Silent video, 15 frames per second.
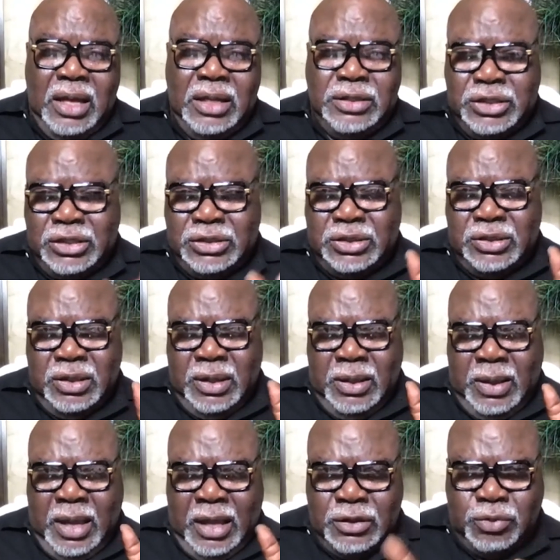just
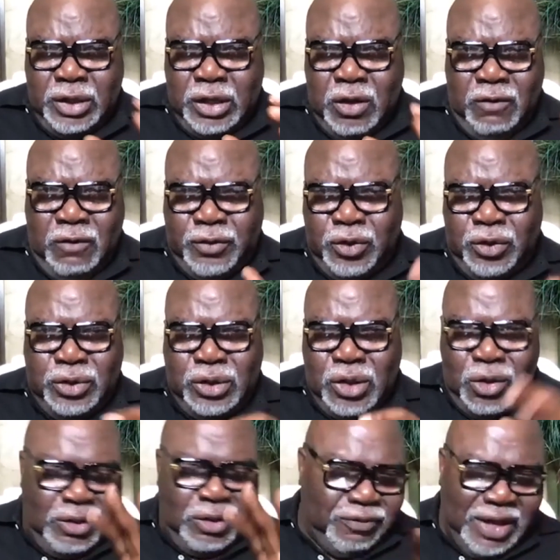as we go further
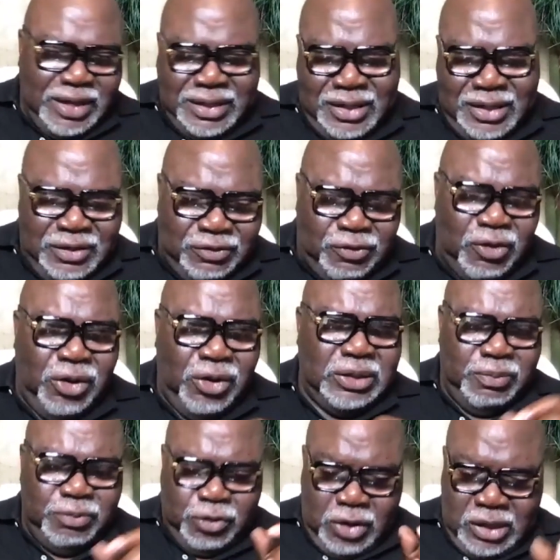along, if I get as far as
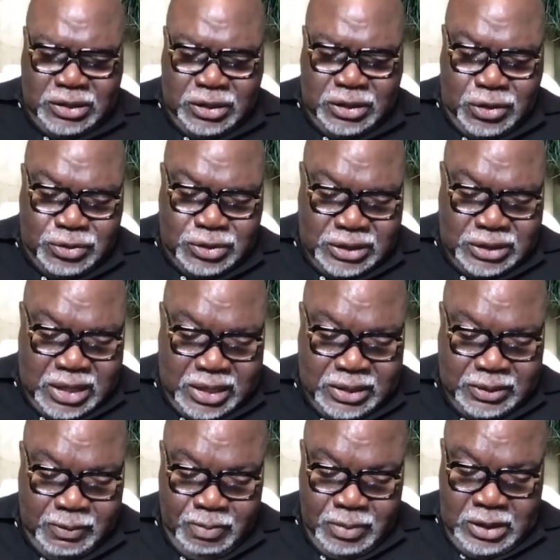I'm trying to go tonight.
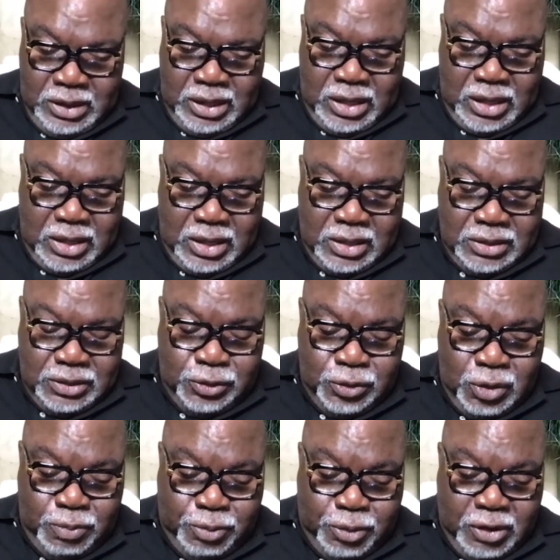You
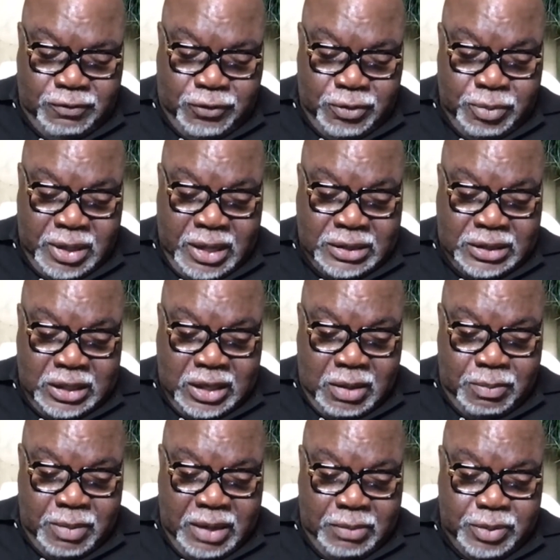all pray for me. I think I
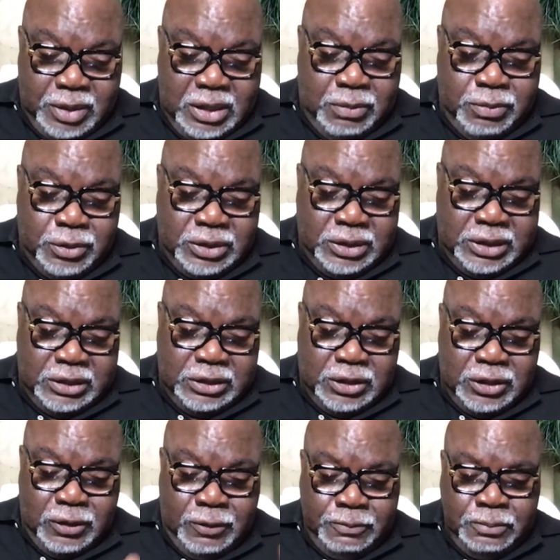might be able to get
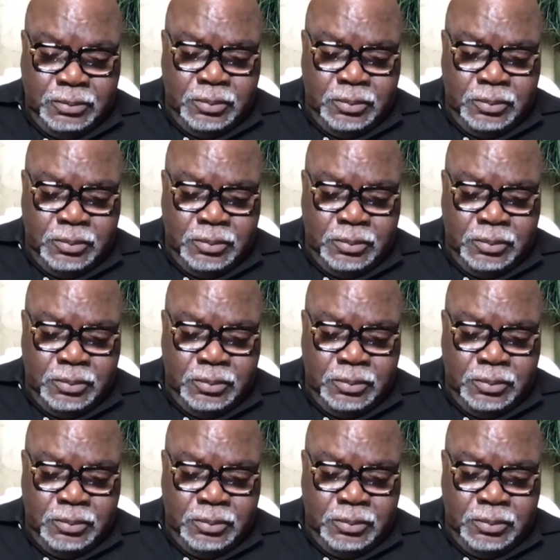there.